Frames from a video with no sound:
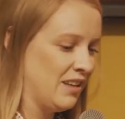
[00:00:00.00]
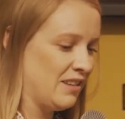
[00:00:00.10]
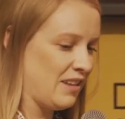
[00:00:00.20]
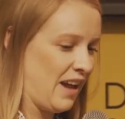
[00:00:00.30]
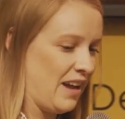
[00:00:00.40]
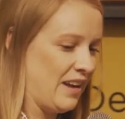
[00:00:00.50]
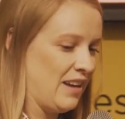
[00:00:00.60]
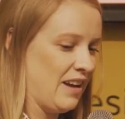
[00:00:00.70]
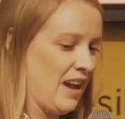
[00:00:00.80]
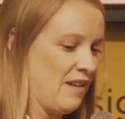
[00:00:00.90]
they
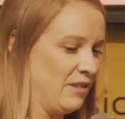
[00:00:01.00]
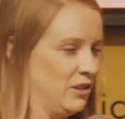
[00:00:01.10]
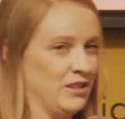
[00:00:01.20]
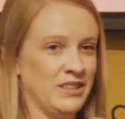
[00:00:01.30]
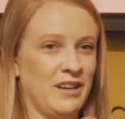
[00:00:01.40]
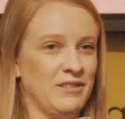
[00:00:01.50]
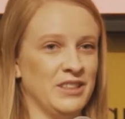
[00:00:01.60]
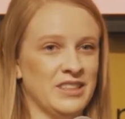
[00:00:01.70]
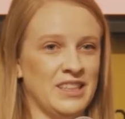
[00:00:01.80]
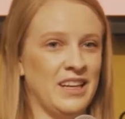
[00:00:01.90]
haven't got
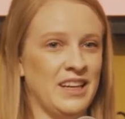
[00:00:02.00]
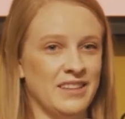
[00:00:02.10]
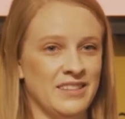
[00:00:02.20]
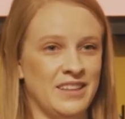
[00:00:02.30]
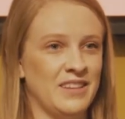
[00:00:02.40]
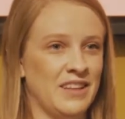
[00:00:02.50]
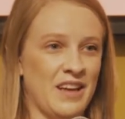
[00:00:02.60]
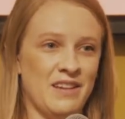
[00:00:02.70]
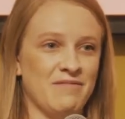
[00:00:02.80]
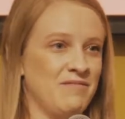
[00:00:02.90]
diversity in
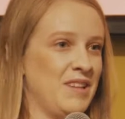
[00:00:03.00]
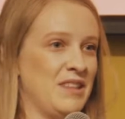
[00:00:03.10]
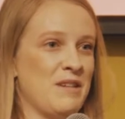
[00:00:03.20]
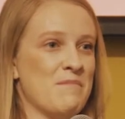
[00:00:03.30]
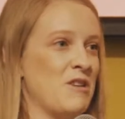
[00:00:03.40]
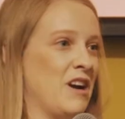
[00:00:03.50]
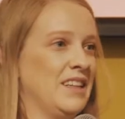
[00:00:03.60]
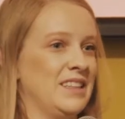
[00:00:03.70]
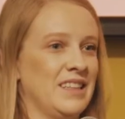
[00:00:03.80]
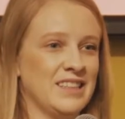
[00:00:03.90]
their
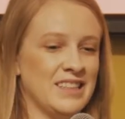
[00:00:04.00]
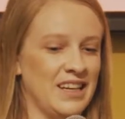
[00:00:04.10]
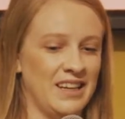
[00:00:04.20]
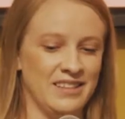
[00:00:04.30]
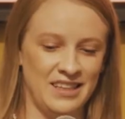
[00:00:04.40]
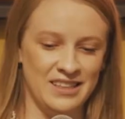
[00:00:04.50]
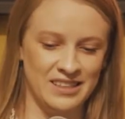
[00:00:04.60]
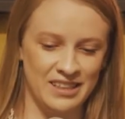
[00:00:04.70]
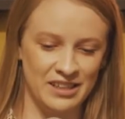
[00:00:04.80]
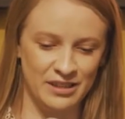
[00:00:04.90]
mind as they're
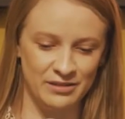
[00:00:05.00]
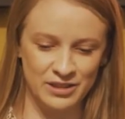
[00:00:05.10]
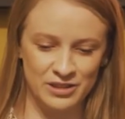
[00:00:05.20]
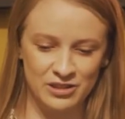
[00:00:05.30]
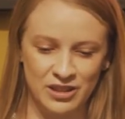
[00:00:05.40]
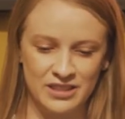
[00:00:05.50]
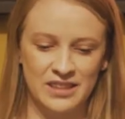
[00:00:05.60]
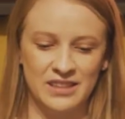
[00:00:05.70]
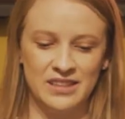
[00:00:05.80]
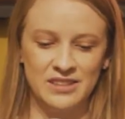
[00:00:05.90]
kind of constructing this.